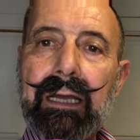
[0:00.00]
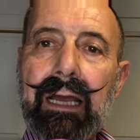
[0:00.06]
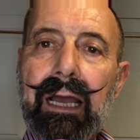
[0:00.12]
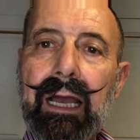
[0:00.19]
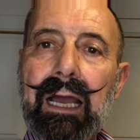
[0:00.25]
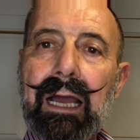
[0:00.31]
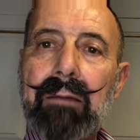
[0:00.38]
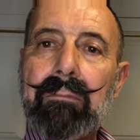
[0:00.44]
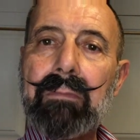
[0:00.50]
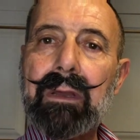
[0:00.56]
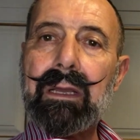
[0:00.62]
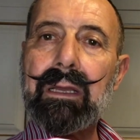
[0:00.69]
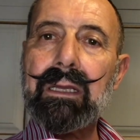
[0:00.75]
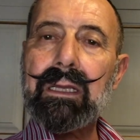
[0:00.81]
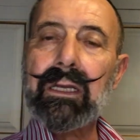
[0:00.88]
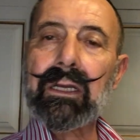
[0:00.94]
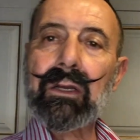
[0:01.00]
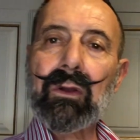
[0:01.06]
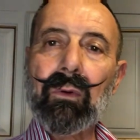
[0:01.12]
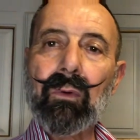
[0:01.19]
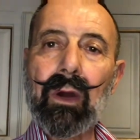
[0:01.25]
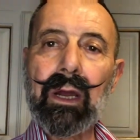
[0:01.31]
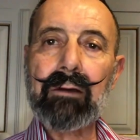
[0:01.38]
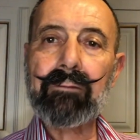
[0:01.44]

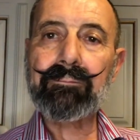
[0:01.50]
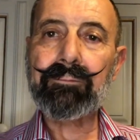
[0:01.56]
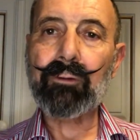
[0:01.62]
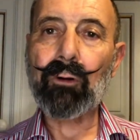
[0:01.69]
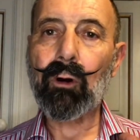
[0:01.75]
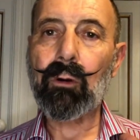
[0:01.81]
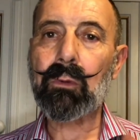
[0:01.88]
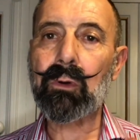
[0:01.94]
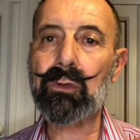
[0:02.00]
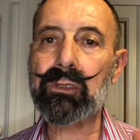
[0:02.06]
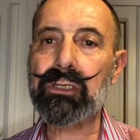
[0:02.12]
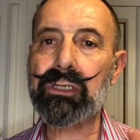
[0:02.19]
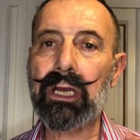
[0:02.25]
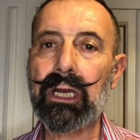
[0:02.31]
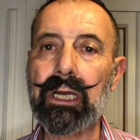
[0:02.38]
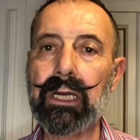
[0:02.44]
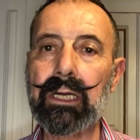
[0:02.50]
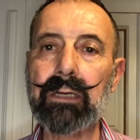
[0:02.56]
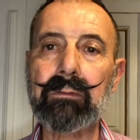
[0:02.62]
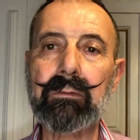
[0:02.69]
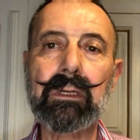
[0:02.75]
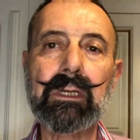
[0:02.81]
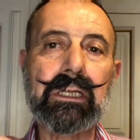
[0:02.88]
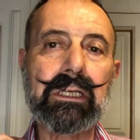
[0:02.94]
Quite a formal shirt,
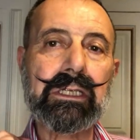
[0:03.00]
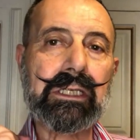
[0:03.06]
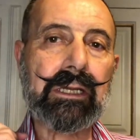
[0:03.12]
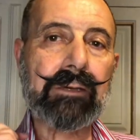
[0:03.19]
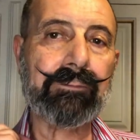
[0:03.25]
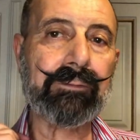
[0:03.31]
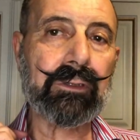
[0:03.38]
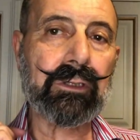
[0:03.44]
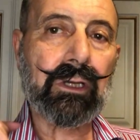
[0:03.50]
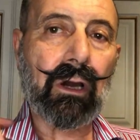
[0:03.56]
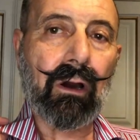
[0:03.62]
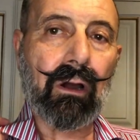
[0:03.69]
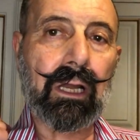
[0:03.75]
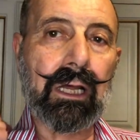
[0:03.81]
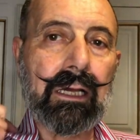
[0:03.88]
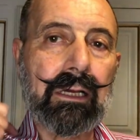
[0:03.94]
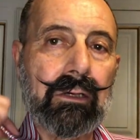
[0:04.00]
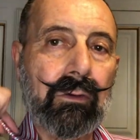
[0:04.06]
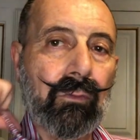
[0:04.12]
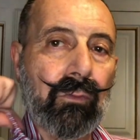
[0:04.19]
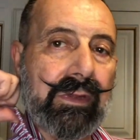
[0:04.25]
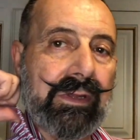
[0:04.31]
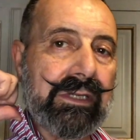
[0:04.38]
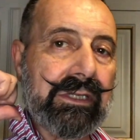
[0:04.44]
stiffened collar
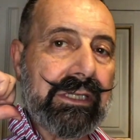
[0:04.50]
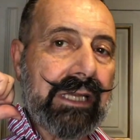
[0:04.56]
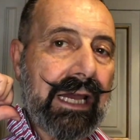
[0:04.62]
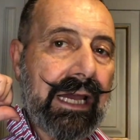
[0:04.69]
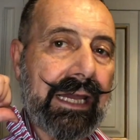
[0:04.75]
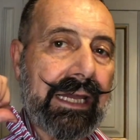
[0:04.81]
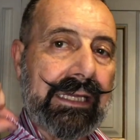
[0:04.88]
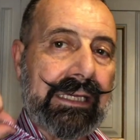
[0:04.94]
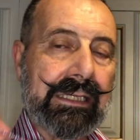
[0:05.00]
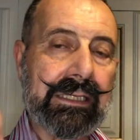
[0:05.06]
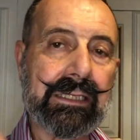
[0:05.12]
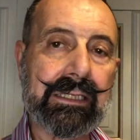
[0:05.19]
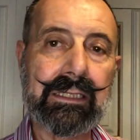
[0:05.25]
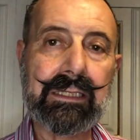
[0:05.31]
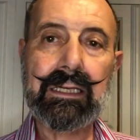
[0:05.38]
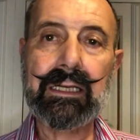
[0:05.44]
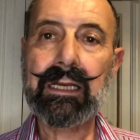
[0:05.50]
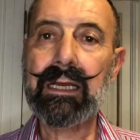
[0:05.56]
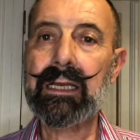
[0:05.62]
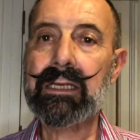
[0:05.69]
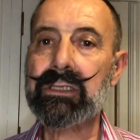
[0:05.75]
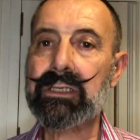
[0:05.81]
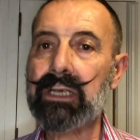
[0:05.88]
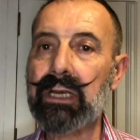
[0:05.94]
with stays,
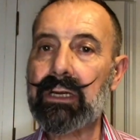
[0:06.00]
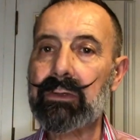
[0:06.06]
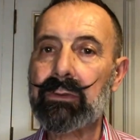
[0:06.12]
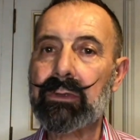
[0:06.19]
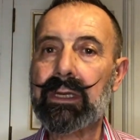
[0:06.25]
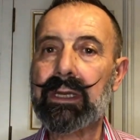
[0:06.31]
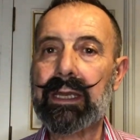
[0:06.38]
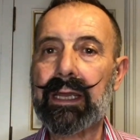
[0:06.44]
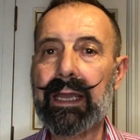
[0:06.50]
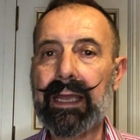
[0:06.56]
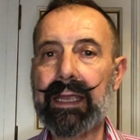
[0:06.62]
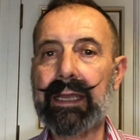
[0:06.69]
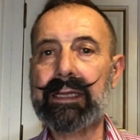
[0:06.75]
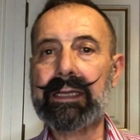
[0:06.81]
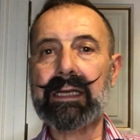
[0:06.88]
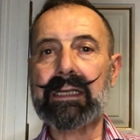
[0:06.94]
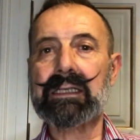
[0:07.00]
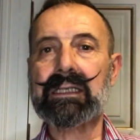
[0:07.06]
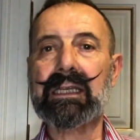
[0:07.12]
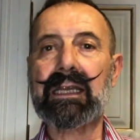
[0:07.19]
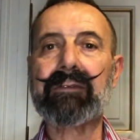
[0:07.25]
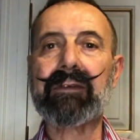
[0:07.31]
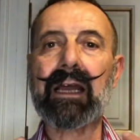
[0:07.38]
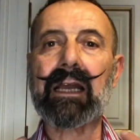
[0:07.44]
so it does
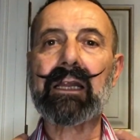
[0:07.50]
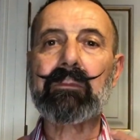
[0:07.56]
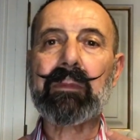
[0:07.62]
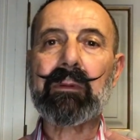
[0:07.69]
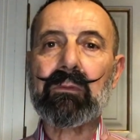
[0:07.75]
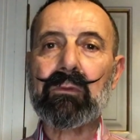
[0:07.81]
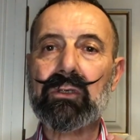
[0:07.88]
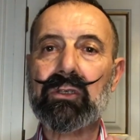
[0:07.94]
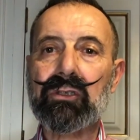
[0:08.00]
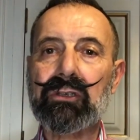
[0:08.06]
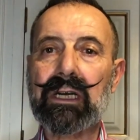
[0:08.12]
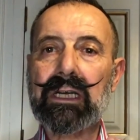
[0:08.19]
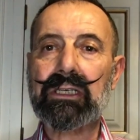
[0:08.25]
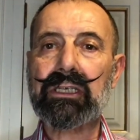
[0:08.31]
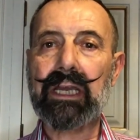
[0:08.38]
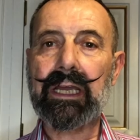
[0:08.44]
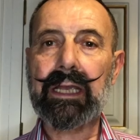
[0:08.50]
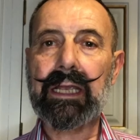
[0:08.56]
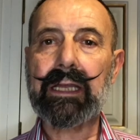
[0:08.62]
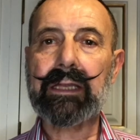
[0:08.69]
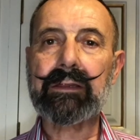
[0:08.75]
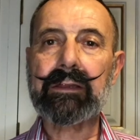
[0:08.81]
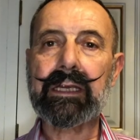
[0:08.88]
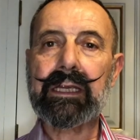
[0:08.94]
give it a little bit more structure
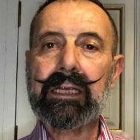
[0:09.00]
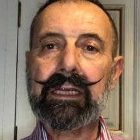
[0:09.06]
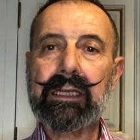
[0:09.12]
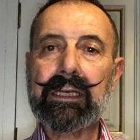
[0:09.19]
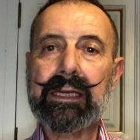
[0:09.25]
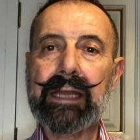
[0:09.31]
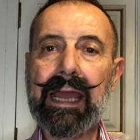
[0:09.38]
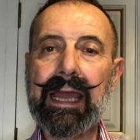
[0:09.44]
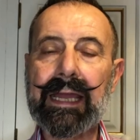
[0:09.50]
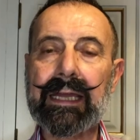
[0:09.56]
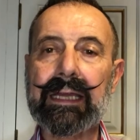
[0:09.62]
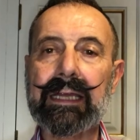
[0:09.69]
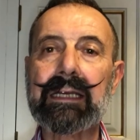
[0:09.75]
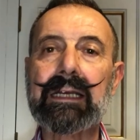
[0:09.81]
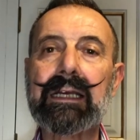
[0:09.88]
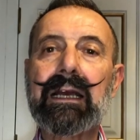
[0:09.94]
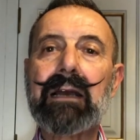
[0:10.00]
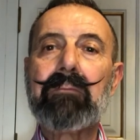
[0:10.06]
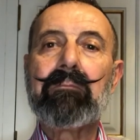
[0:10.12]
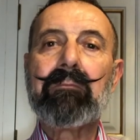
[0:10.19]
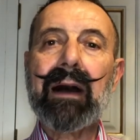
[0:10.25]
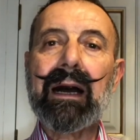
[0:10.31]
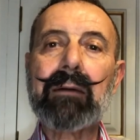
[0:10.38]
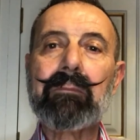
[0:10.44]
in the neck,
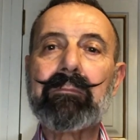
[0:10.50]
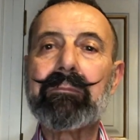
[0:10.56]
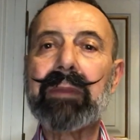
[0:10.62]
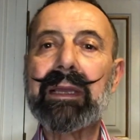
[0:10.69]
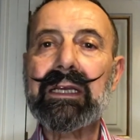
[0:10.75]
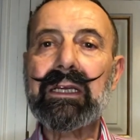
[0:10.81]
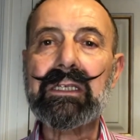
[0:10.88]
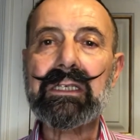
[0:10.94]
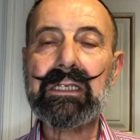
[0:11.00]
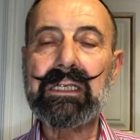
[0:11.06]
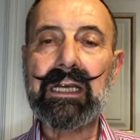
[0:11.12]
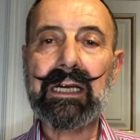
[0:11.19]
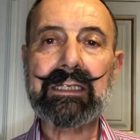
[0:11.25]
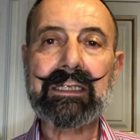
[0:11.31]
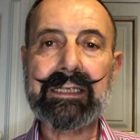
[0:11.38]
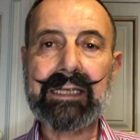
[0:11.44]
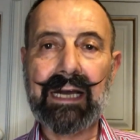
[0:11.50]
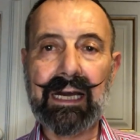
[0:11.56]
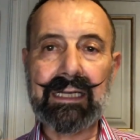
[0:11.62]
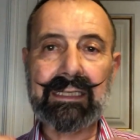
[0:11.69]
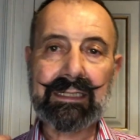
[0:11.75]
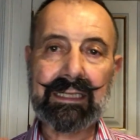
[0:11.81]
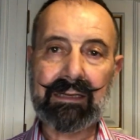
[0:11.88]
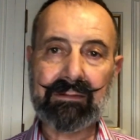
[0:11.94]
but because it's
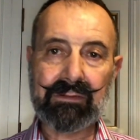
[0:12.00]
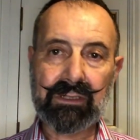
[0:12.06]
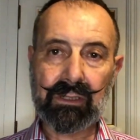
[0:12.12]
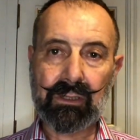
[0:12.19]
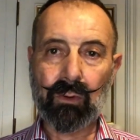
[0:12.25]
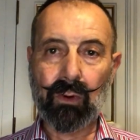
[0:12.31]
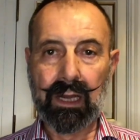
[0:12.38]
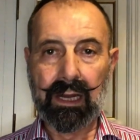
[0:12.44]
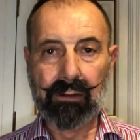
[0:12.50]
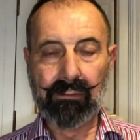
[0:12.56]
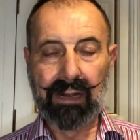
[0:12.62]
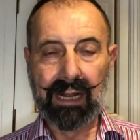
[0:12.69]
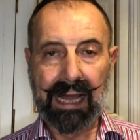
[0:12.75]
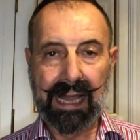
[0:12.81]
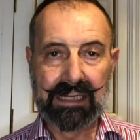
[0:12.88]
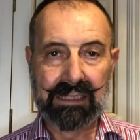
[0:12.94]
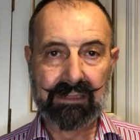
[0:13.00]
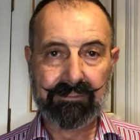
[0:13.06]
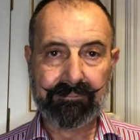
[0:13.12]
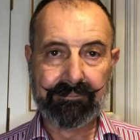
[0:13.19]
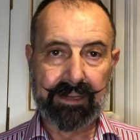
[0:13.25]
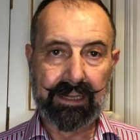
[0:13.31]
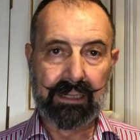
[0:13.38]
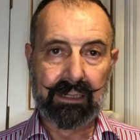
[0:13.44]
undone, gives it quite a relaxed
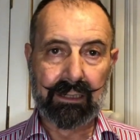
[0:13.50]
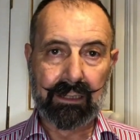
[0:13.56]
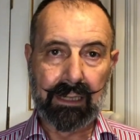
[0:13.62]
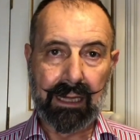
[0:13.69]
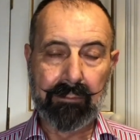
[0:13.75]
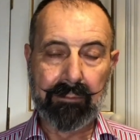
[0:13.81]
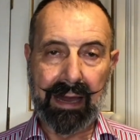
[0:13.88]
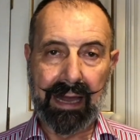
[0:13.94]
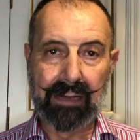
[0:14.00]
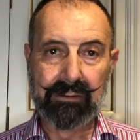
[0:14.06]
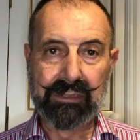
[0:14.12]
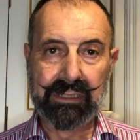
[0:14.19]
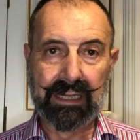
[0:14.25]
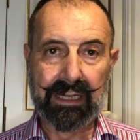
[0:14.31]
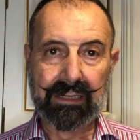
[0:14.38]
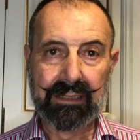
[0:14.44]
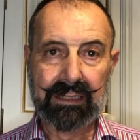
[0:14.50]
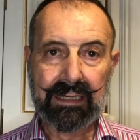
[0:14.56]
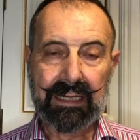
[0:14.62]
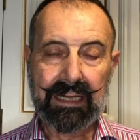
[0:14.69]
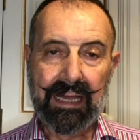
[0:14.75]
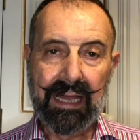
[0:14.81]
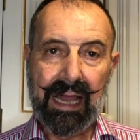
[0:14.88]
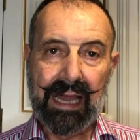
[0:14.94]
feel about it,
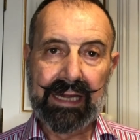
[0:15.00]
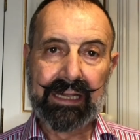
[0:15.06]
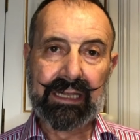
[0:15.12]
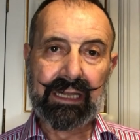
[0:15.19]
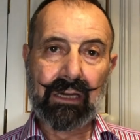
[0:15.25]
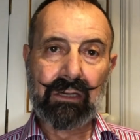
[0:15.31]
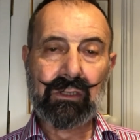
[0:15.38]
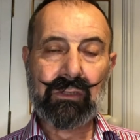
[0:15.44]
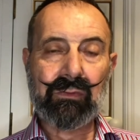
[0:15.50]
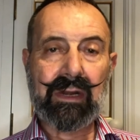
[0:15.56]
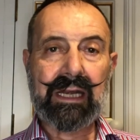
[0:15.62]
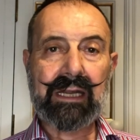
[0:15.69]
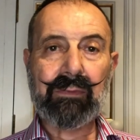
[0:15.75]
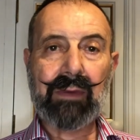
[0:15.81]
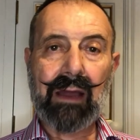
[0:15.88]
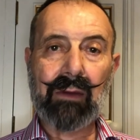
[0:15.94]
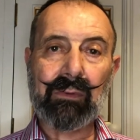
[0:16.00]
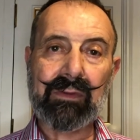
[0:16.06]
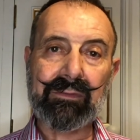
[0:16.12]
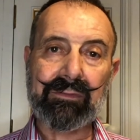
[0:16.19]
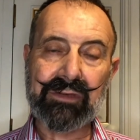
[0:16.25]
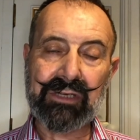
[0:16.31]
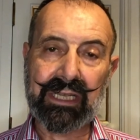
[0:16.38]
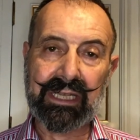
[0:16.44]
and it goes really well
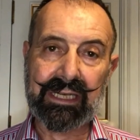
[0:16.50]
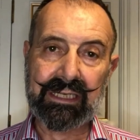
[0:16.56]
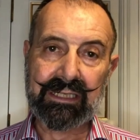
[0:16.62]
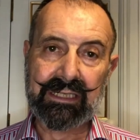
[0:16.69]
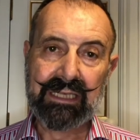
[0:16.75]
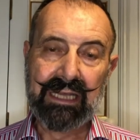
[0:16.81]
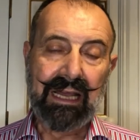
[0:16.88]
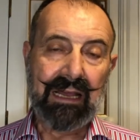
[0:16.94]
with jeans.